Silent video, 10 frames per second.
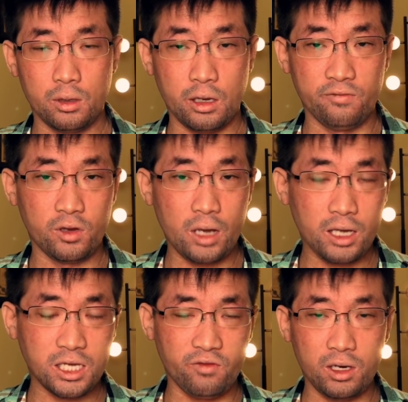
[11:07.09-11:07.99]
If you
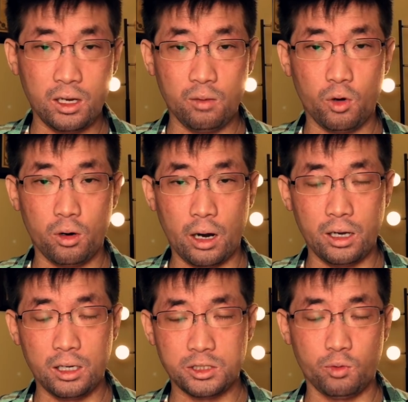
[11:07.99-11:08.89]
guys have any more
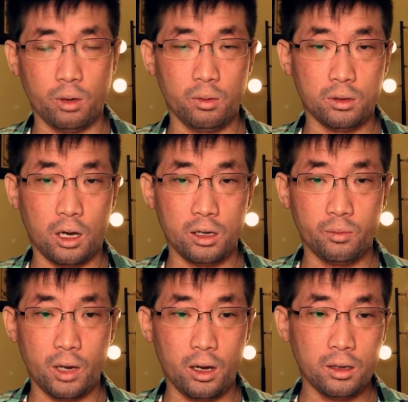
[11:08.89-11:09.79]
ideas you want me to talk
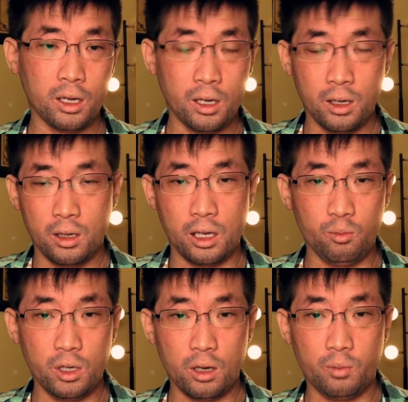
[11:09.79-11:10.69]
about, hit
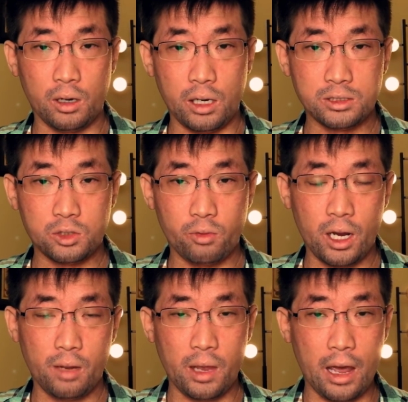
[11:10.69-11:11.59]
me up on
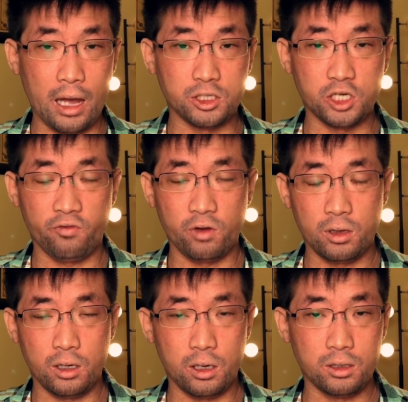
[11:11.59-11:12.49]
Instagram at
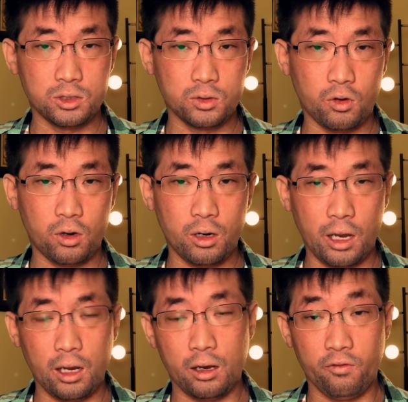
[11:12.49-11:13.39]
jeffreylin underscore
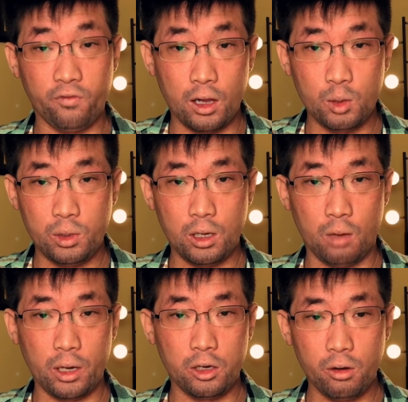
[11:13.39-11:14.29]
and follow me on
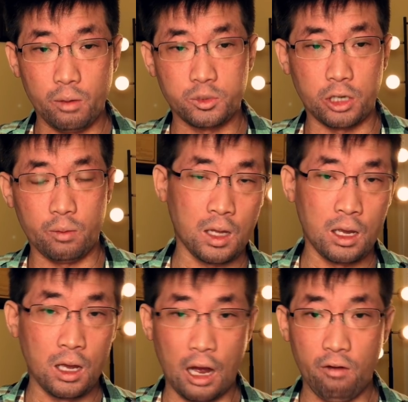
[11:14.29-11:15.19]
my Europe trip.
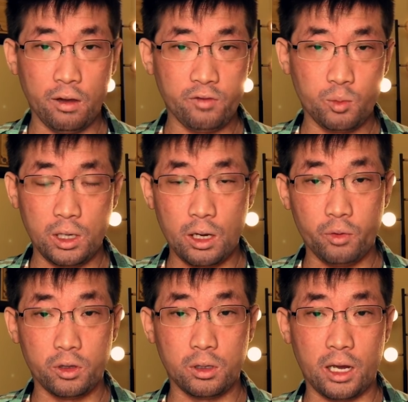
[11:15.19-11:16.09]
I would love to meet up
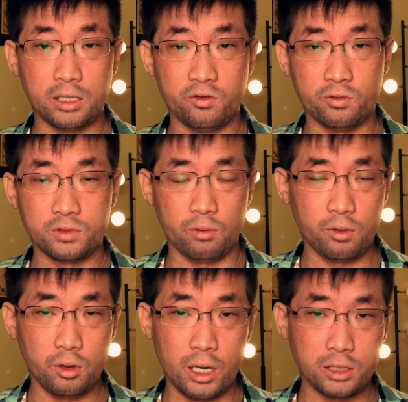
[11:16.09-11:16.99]
with you guys if some of
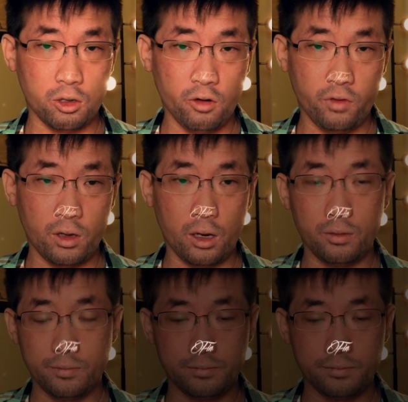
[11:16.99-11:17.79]
you guys are over there.